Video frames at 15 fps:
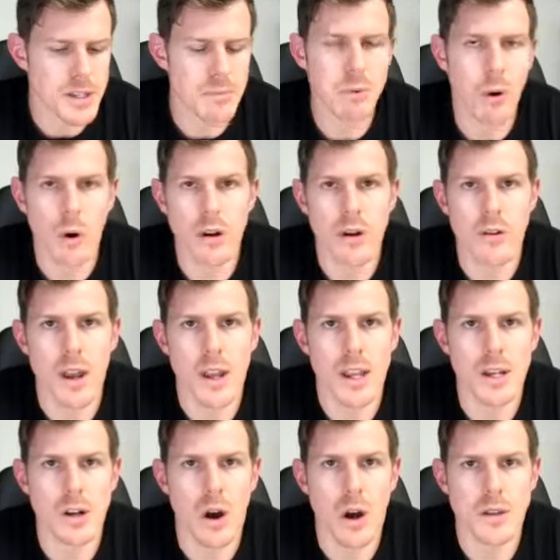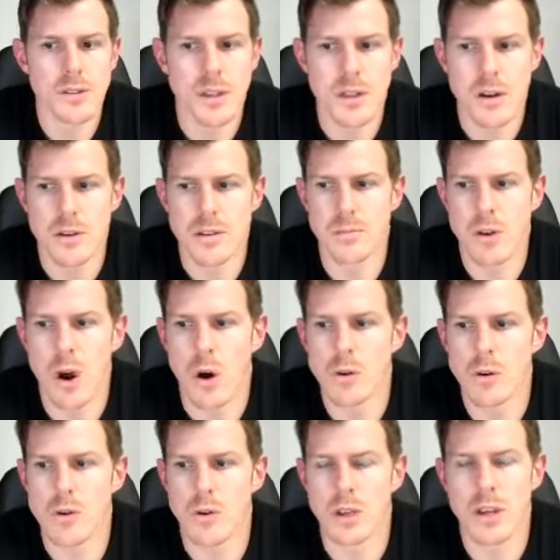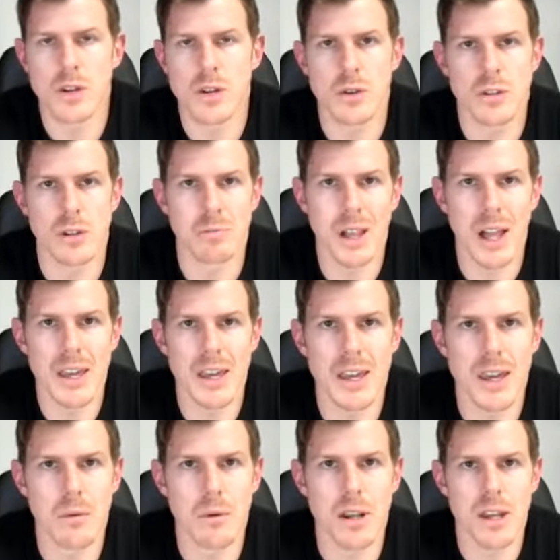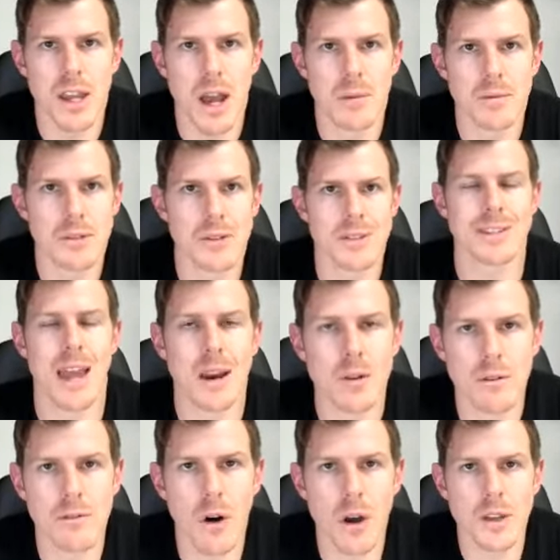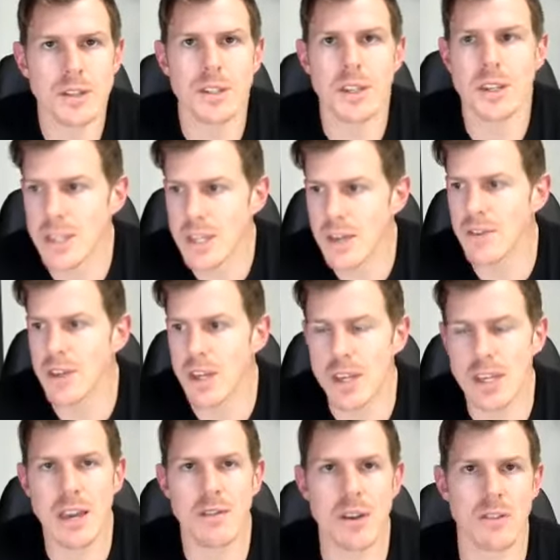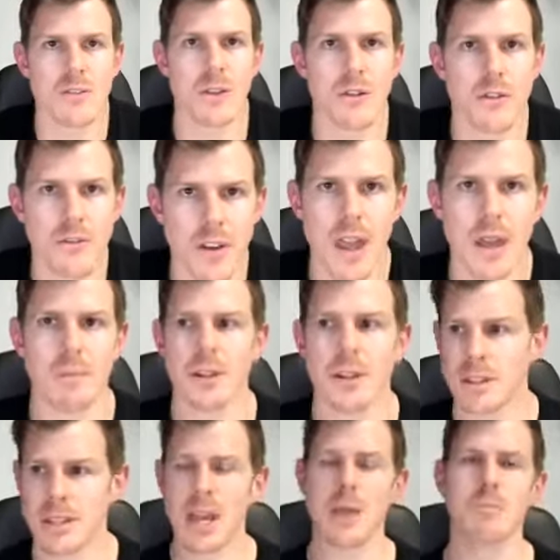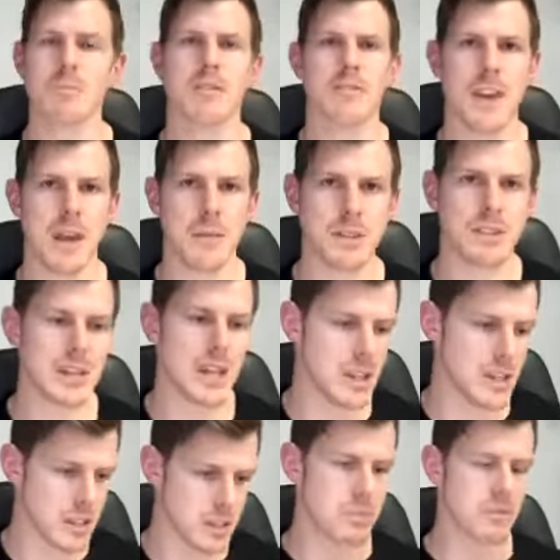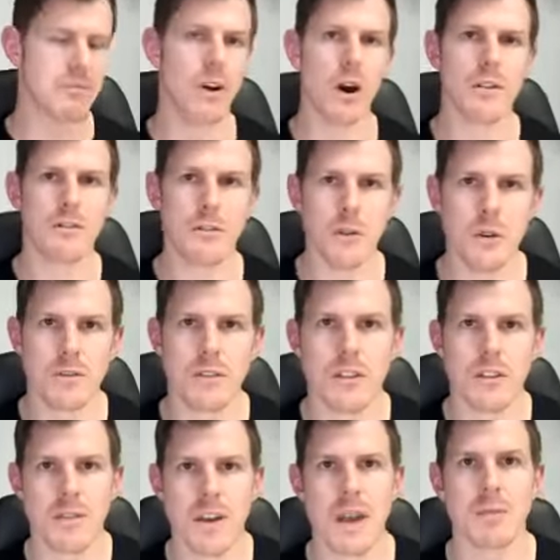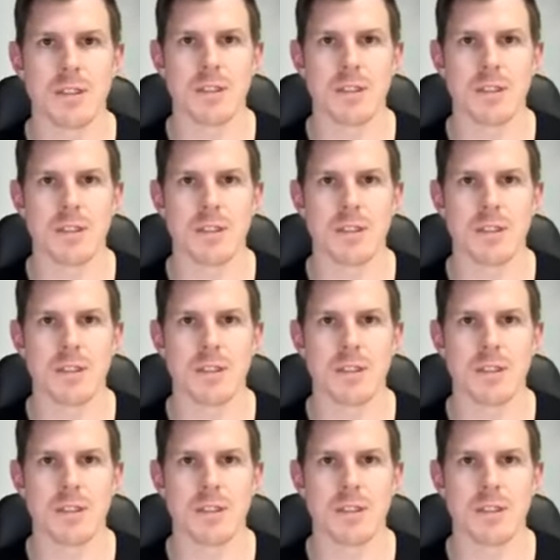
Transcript: important to recognize that there are some cultural issues at play here when it comes to sacrificing and giving and giving for the family to keep the family together, to provide food for the family,